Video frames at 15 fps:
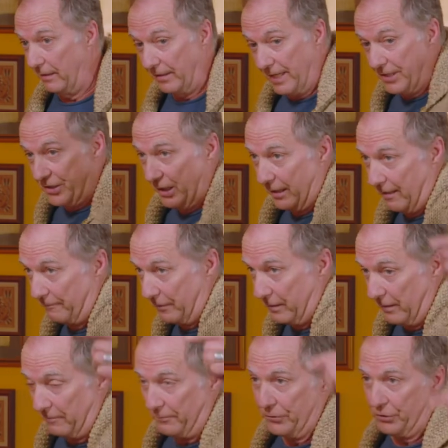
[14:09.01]
He's set up
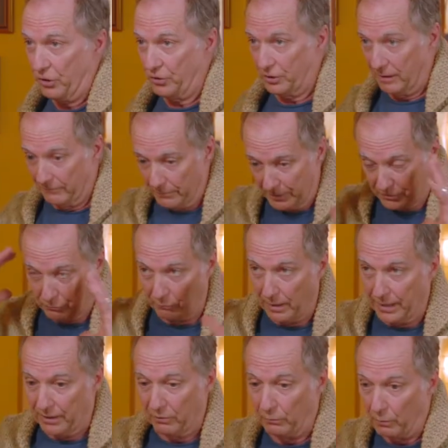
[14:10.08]
another position. Everybody's
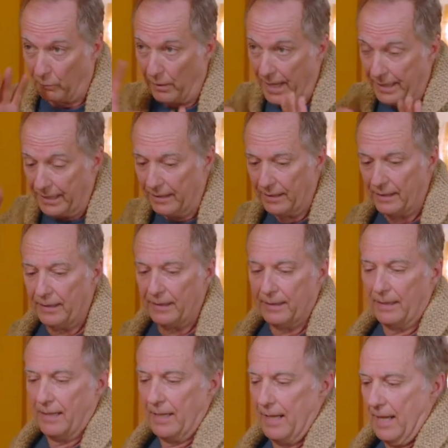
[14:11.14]
radio. We're ready.
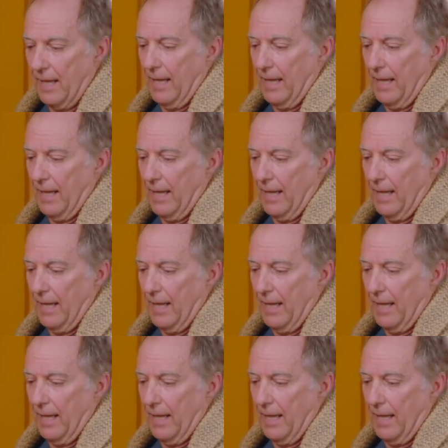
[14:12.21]
Right.